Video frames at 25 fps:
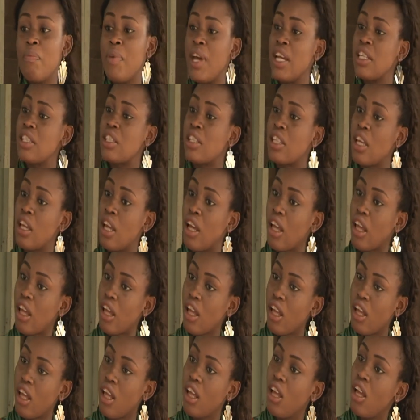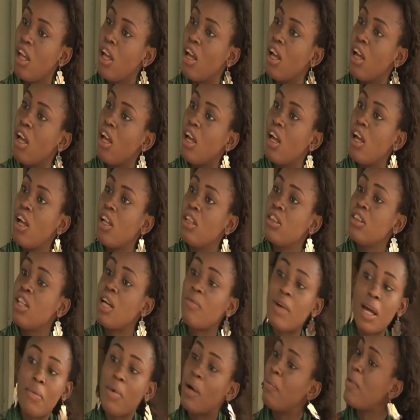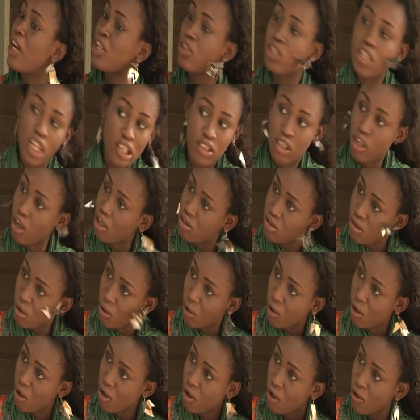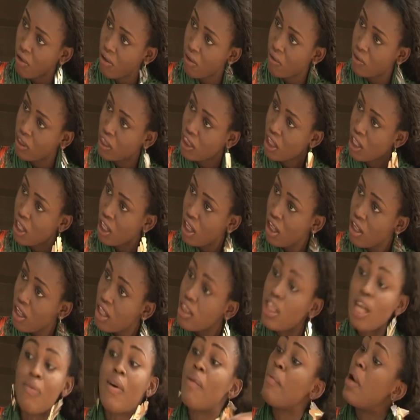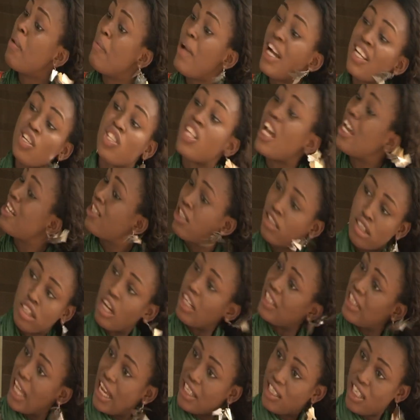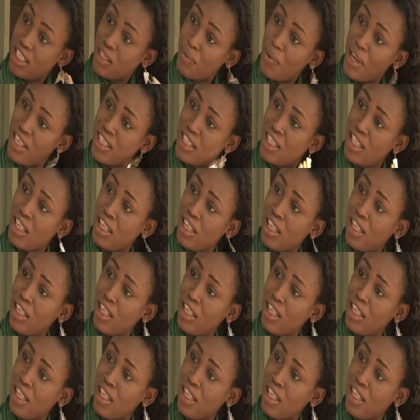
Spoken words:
Bensi. Now my mama you dey talk to. Now my mama you dey insult like this, Bensi.